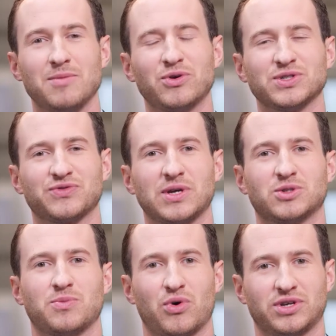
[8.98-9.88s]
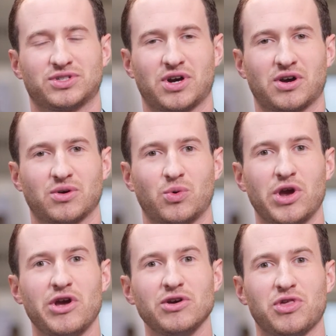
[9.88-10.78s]
I'm Chris Franz with Morningstar.
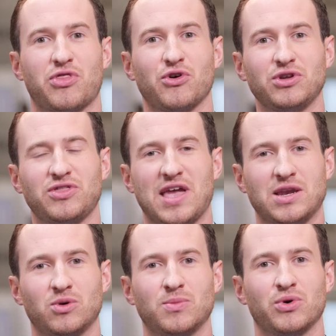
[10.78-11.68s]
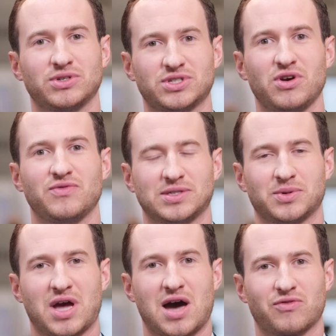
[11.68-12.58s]
We're here at the 30th Annual Morningstar
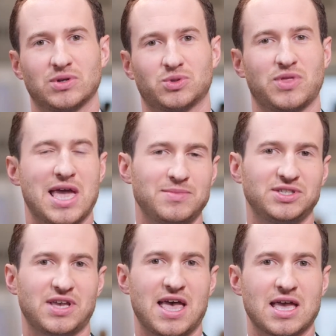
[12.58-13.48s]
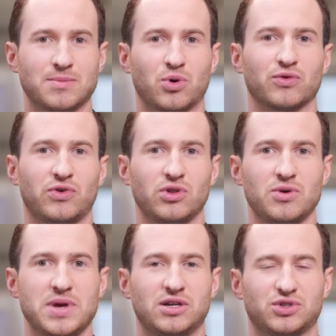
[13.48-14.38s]
Investment Conference with Amy Zhang, Portfolio
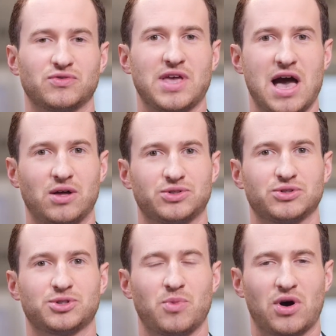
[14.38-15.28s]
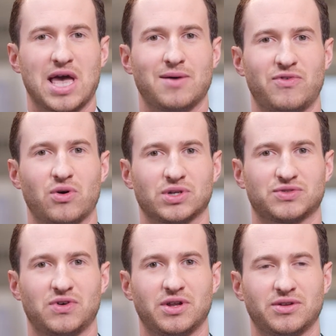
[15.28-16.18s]
Manager of the Alger Small Cap Focus
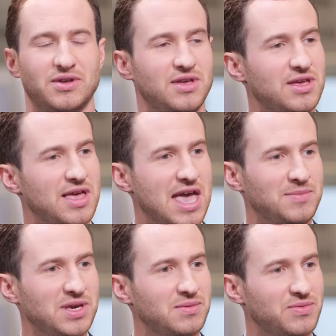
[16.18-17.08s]
Fund. Amy,